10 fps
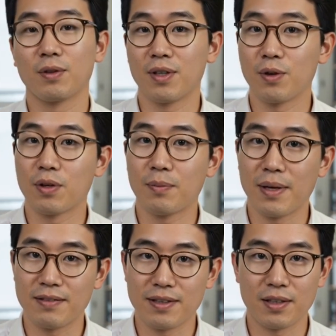real-world
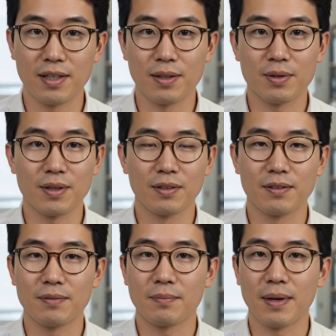benefits are huge.
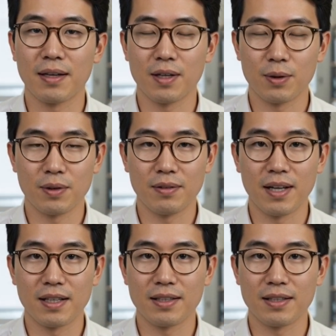Many visual effects